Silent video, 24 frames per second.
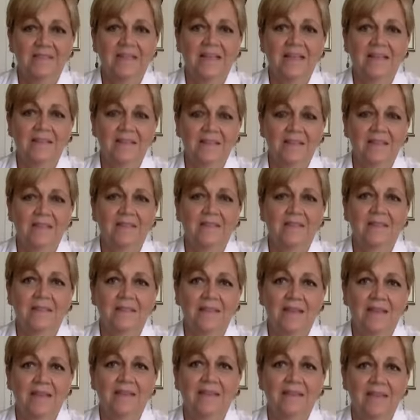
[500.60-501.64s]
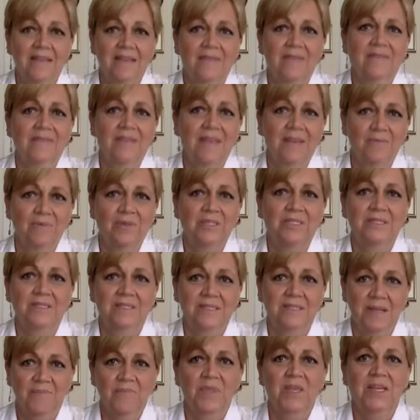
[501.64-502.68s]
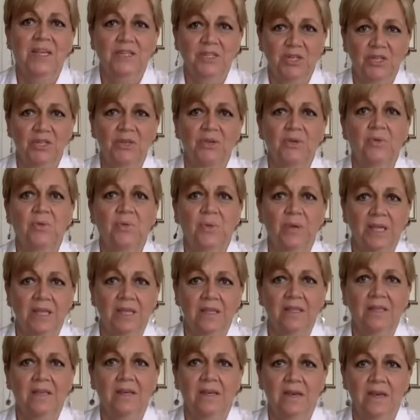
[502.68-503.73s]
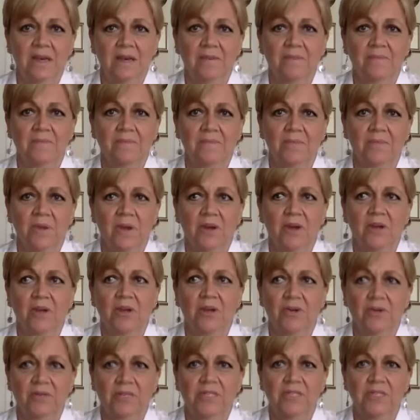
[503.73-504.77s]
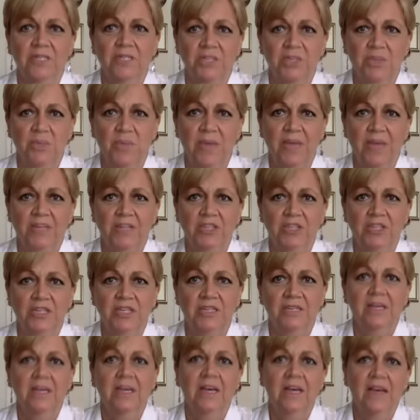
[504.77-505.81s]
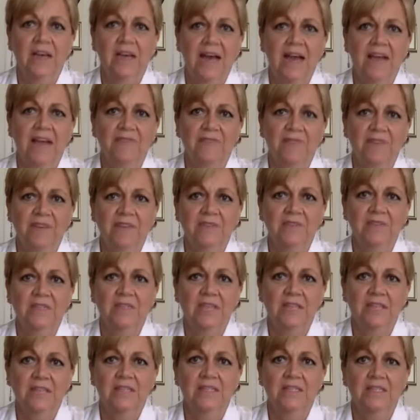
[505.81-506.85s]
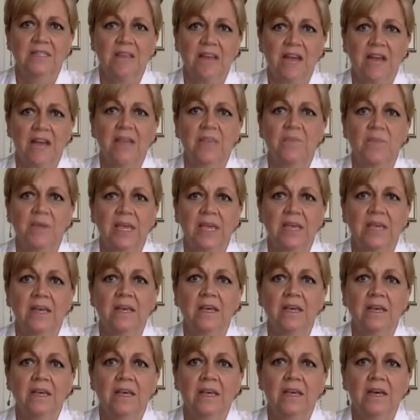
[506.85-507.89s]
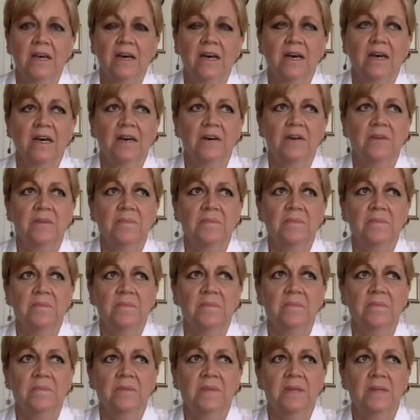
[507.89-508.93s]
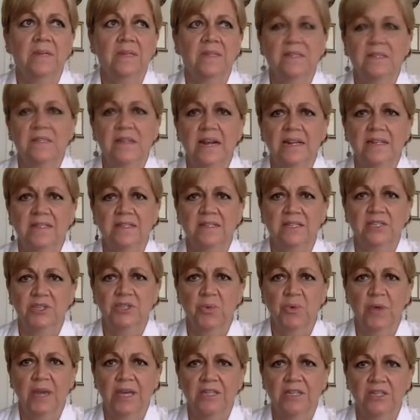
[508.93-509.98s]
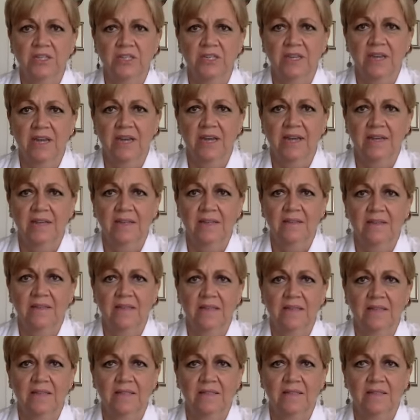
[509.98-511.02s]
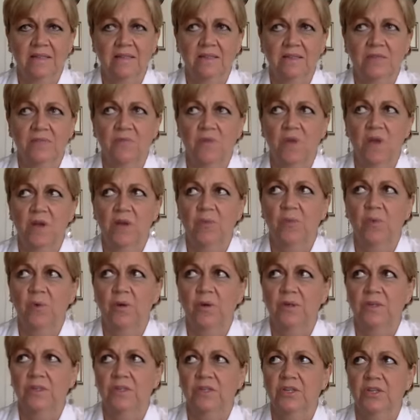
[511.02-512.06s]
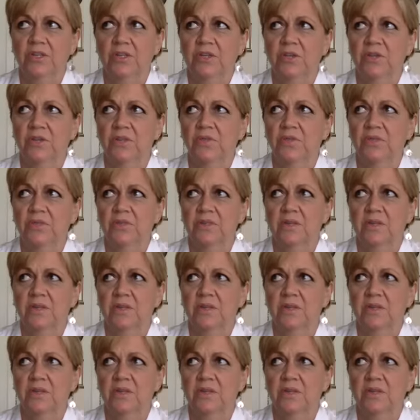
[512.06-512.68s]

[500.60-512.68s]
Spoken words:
that was something too with our current situation. I felt that the timing, and it's not a situation. That's the wrong word to use.